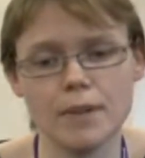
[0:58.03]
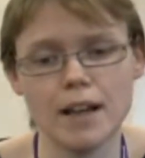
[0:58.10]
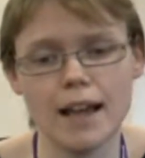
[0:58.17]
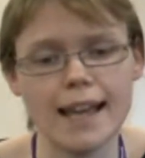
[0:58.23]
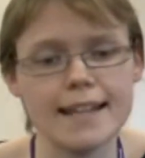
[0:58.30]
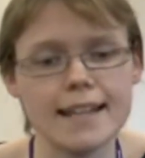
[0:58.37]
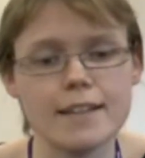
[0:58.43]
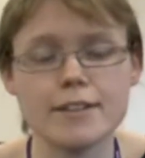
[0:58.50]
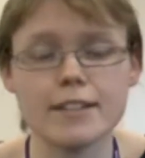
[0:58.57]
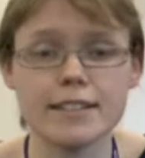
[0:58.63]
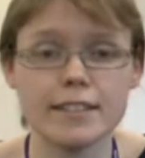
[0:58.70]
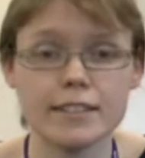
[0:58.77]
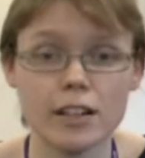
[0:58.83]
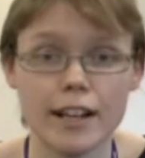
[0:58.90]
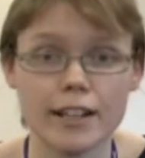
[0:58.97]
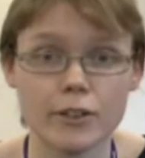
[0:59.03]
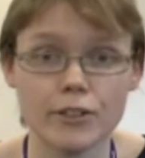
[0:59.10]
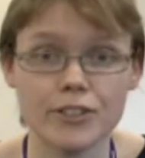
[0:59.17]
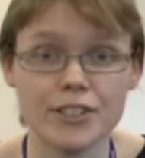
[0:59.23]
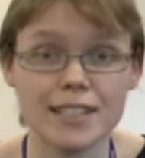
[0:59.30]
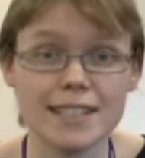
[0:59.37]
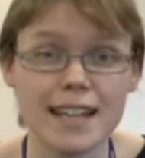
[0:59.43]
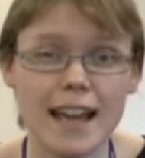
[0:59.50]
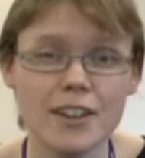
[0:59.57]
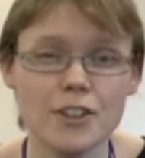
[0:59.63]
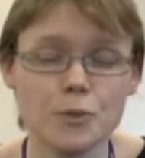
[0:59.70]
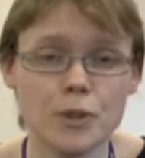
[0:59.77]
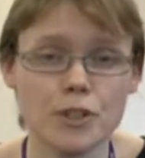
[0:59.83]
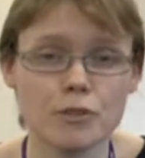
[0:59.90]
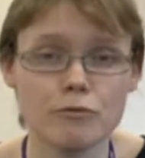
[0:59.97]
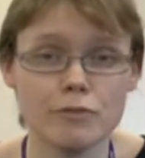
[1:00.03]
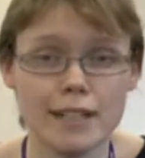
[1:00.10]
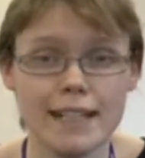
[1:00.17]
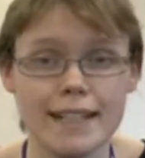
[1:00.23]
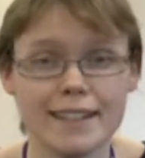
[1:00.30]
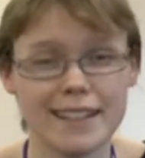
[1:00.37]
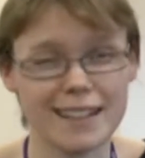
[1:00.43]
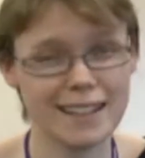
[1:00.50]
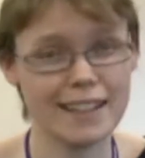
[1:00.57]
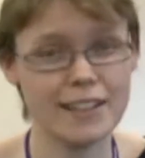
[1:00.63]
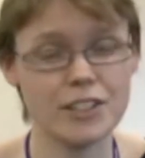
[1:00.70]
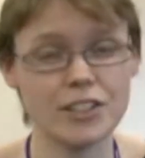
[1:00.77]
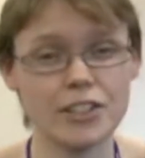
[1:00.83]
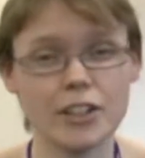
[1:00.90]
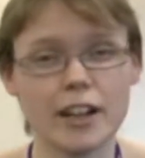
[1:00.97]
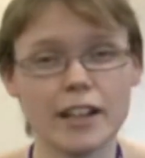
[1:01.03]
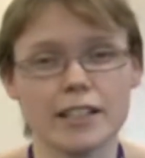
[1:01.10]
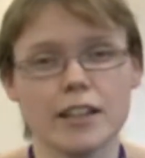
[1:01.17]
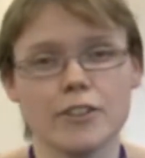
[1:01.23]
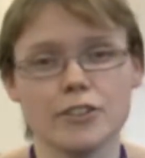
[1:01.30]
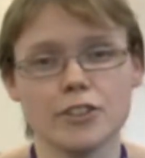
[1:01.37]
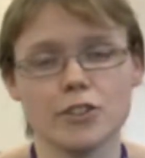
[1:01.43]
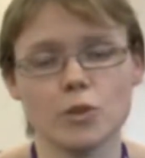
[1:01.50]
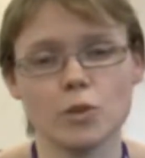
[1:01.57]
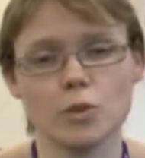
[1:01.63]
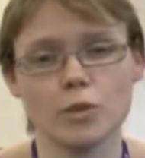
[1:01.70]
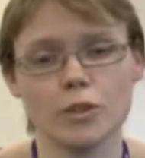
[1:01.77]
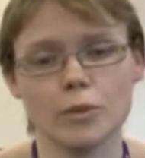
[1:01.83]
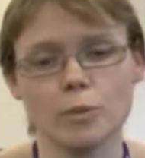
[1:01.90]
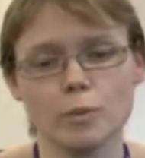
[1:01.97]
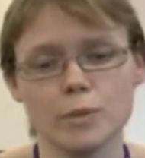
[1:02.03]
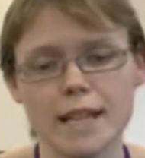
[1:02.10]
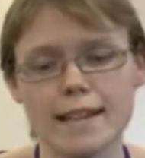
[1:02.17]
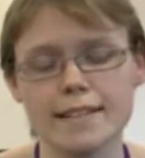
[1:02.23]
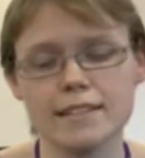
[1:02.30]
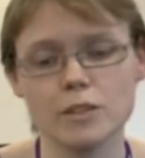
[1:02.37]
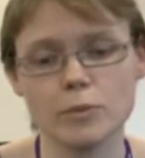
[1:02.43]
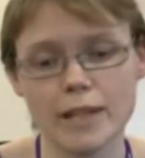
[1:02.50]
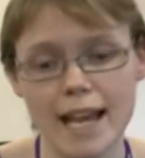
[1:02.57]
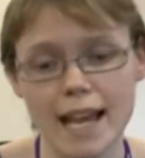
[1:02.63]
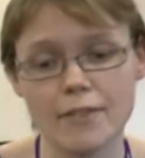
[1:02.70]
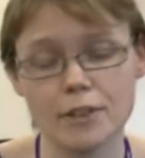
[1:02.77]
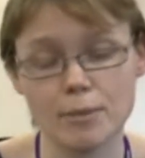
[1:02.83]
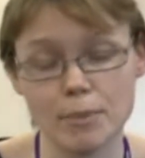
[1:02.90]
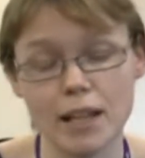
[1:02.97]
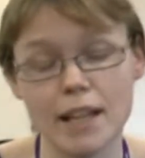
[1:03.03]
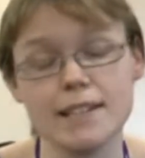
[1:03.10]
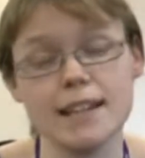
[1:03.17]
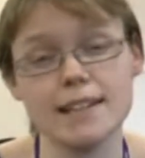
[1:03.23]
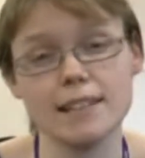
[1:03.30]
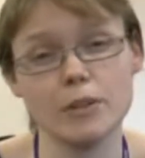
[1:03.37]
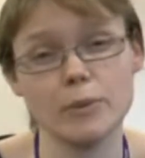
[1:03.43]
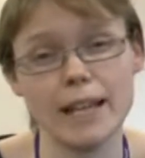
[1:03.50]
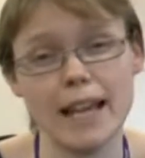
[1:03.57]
any diagnostic test which really can clinch the diagnosis. The tests that we have, the blood tests that we